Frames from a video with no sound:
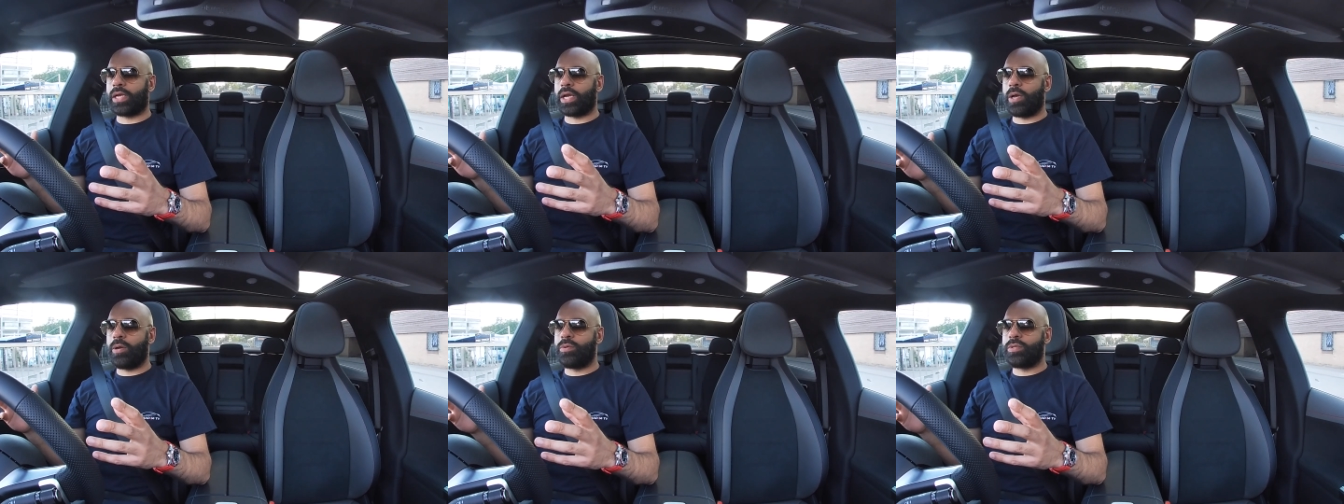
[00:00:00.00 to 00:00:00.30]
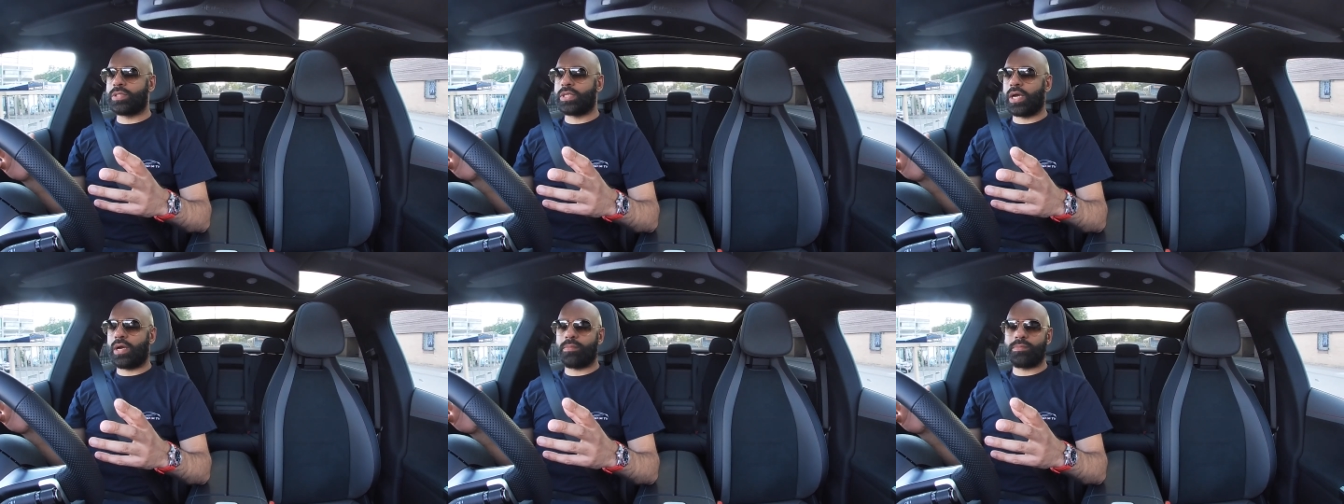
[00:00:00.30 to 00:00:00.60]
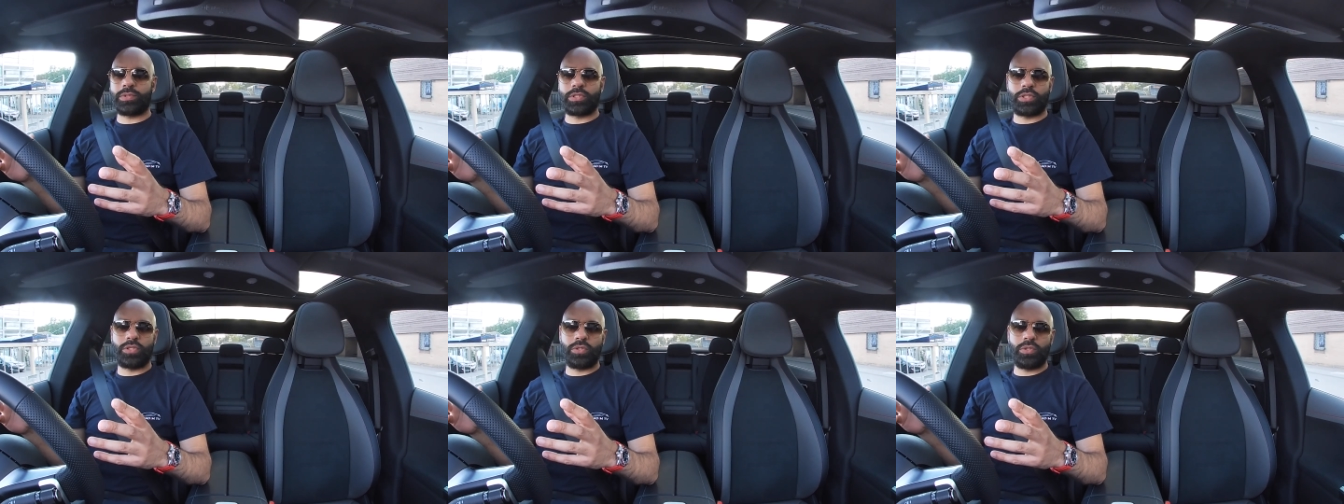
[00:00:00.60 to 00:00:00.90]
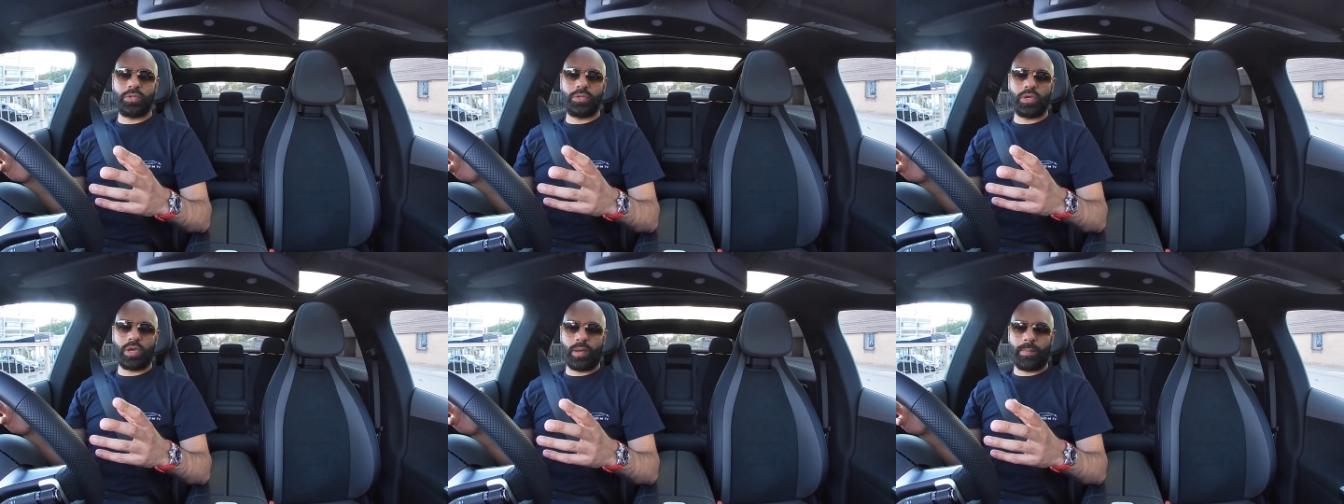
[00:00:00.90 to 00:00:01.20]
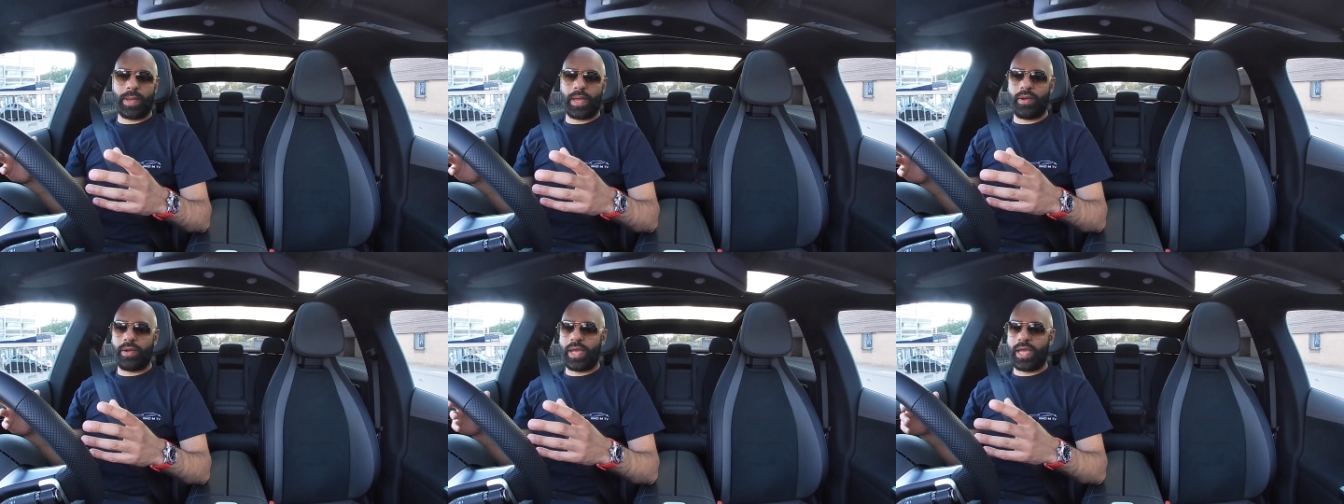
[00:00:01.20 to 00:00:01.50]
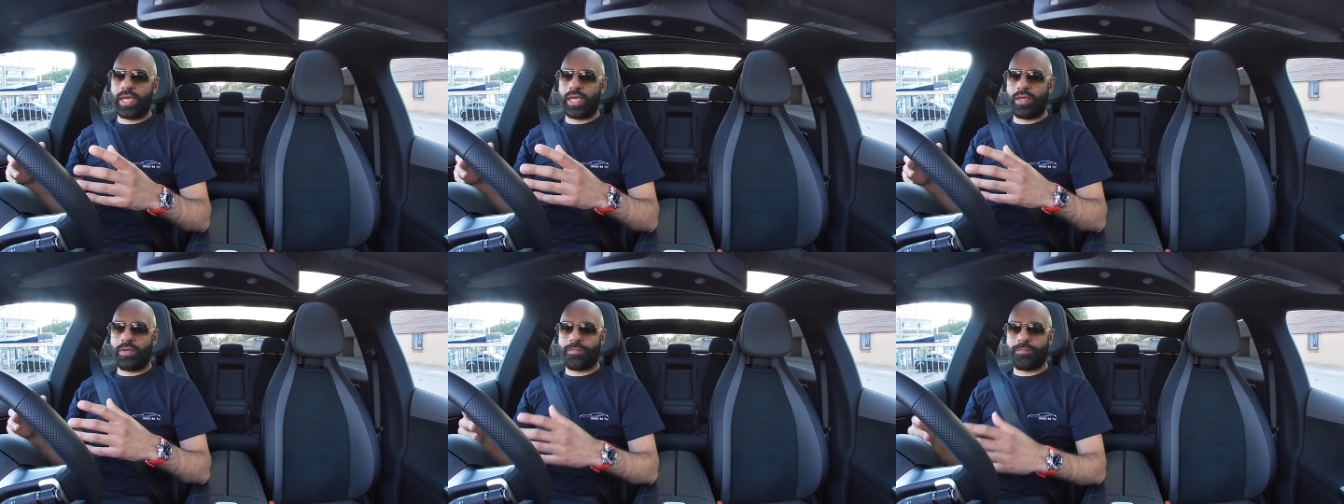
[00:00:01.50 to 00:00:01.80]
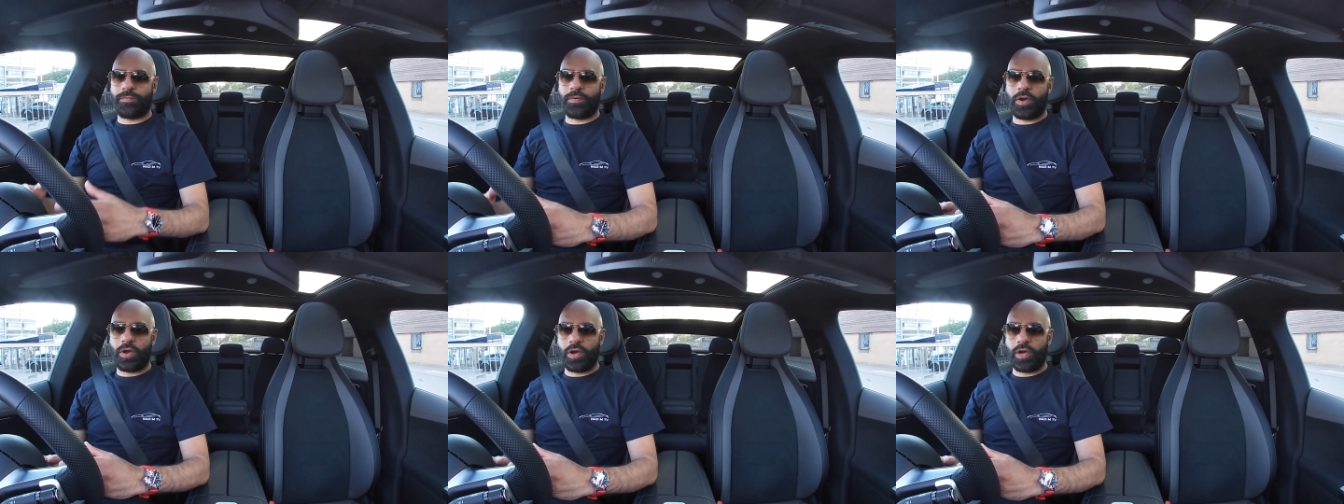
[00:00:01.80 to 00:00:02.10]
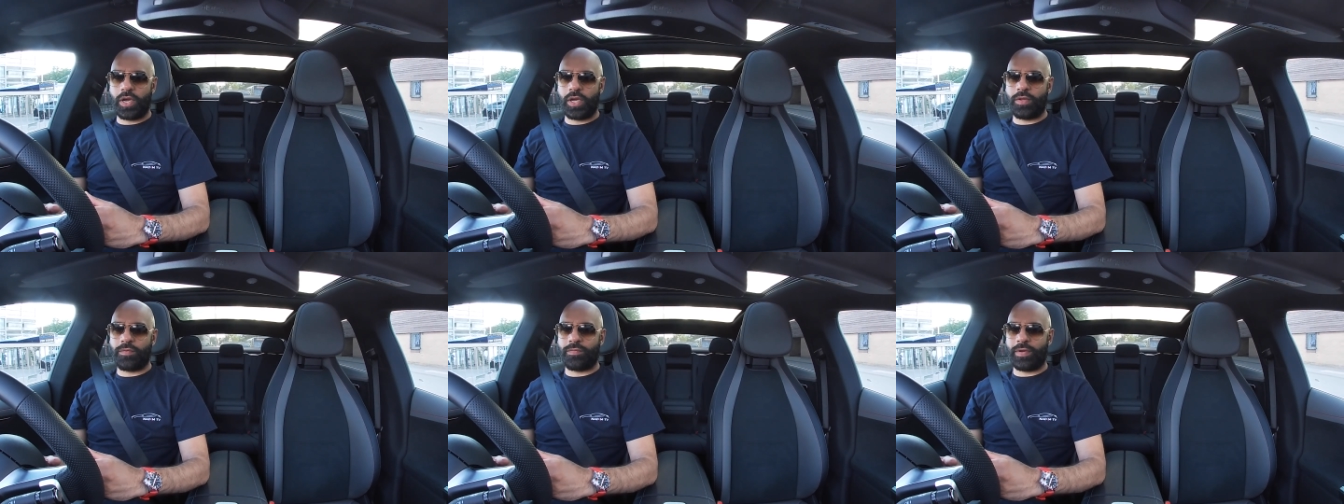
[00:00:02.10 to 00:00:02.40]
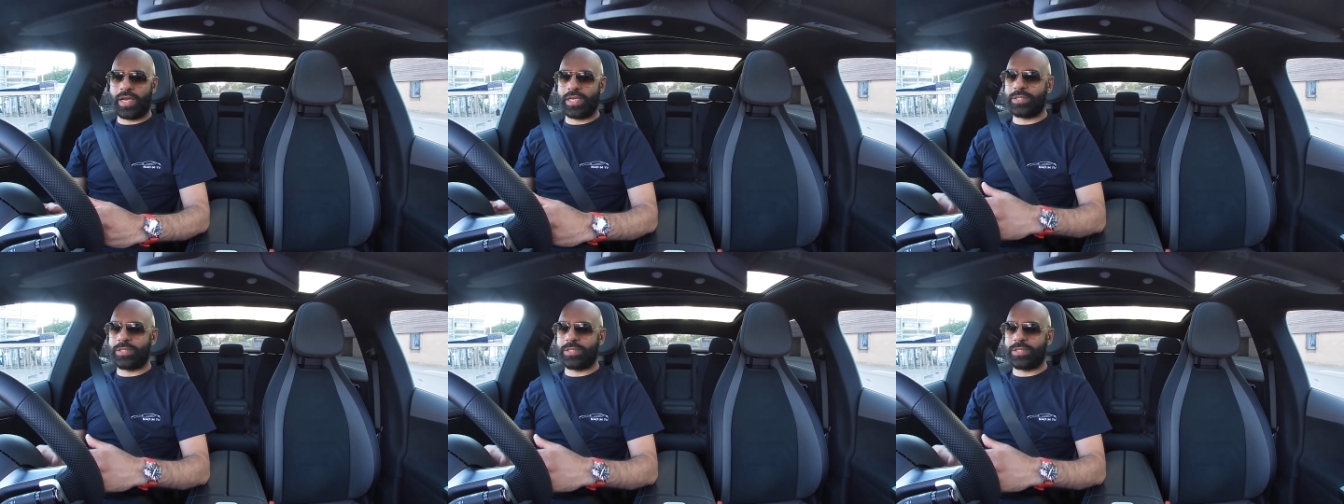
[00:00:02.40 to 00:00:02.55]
goes up to about 85